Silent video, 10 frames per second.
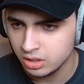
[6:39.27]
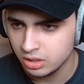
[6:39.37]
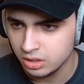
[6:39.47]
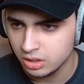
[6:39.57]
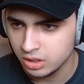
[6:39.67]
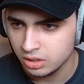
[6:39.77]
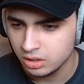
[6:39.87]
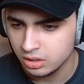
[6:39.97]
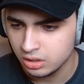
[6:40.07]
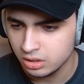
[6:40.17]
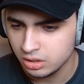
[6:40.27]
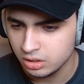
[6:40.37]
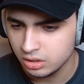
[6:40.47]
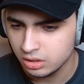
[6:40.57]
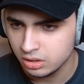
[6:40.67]

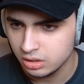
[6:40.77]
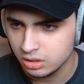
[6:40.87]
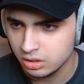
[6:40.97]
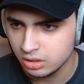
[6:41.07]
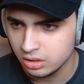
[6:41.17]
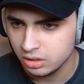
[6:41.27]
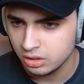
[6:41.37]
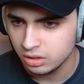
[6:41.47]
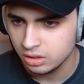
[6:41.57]
[no speech]